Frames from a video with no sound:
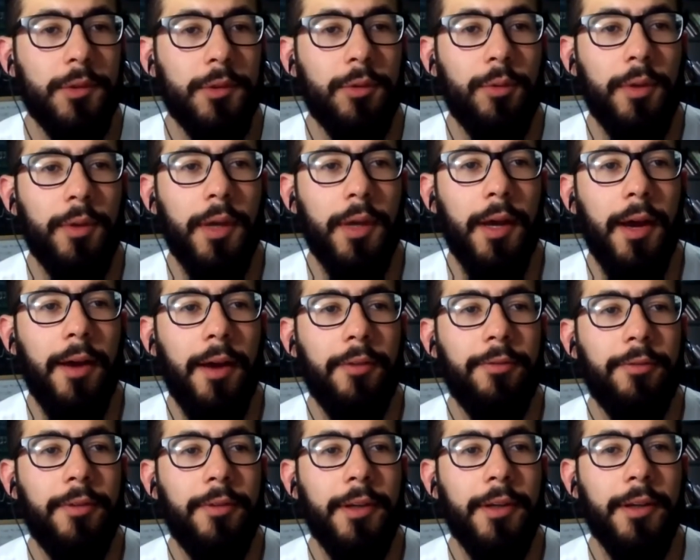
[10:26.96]
We
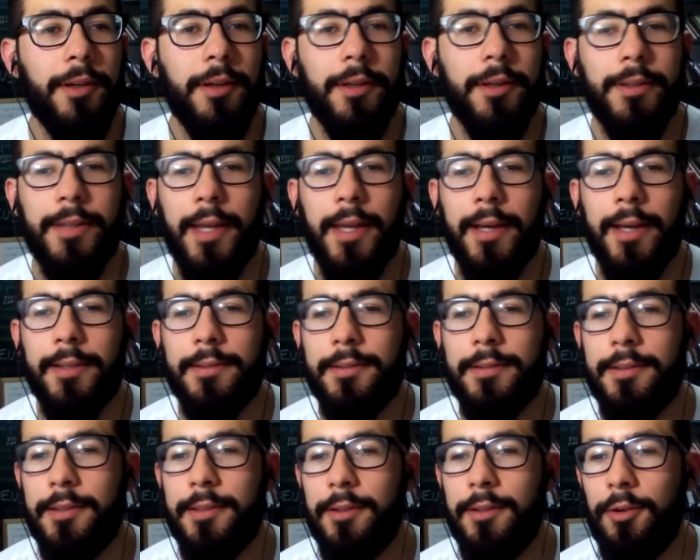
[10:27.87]
have the
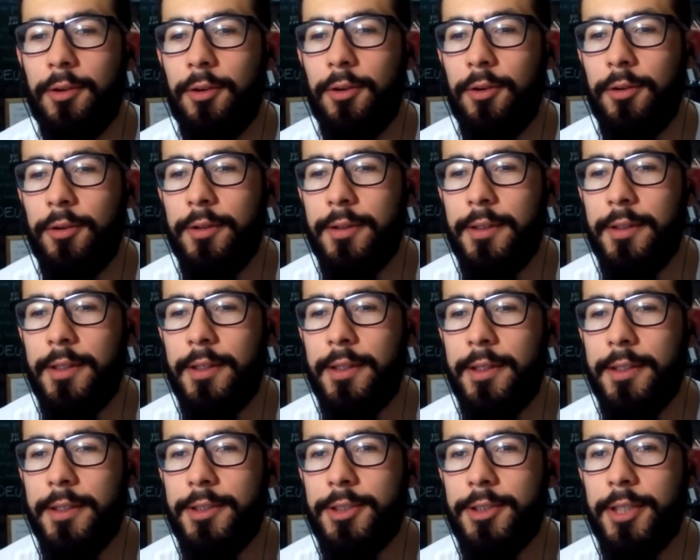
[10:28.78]
text on
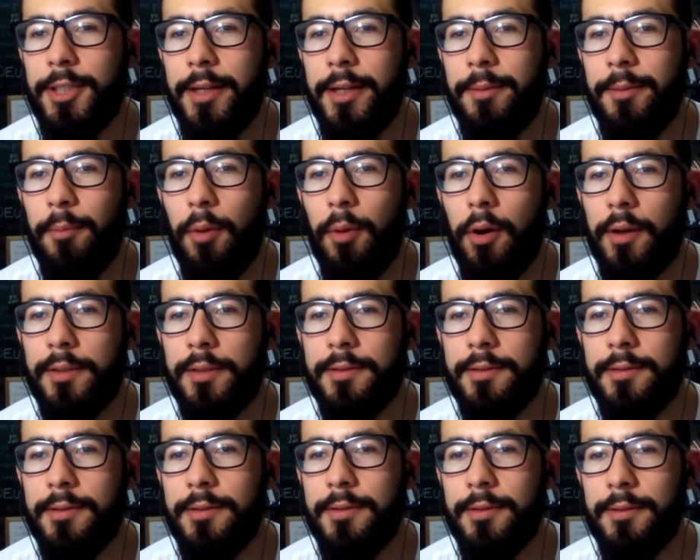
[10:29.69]
the chat
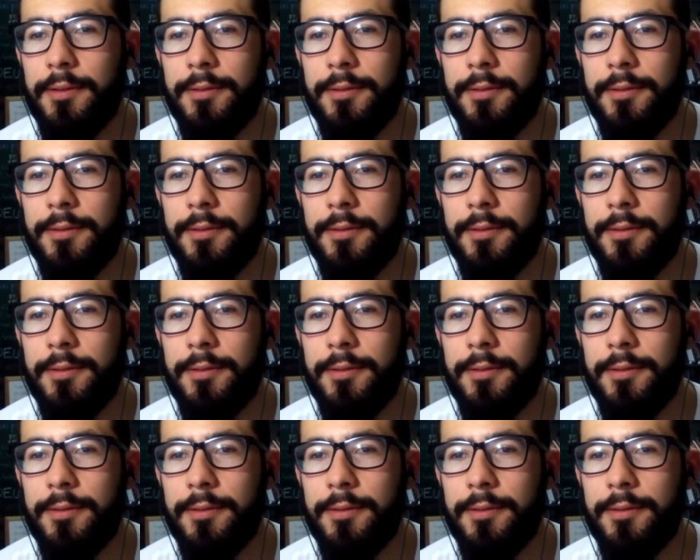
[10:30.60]
box.